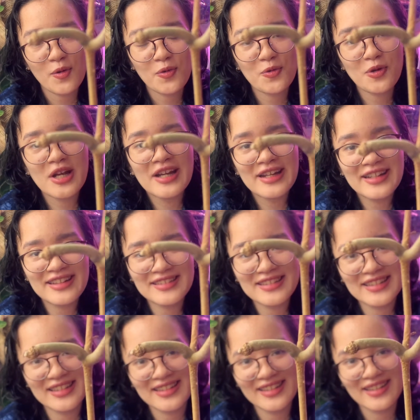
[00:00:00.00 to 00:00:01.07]

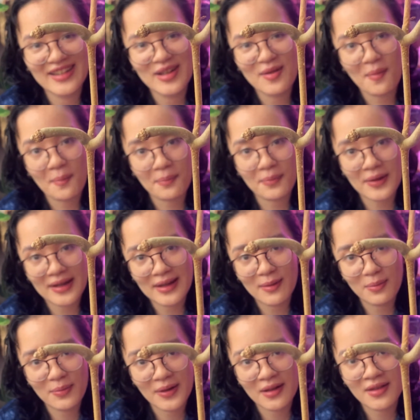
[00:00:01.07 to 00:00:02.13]
really big
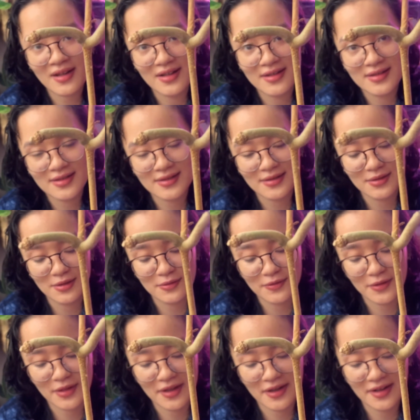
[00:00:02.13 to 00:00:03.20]
peduncle
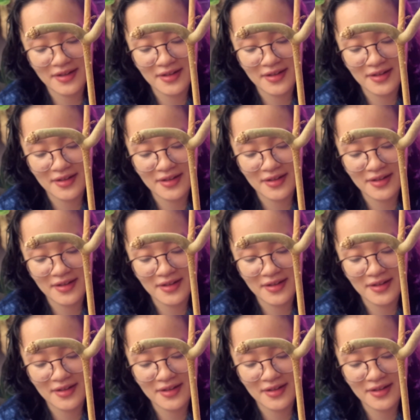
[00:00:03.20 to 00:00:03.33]
over there.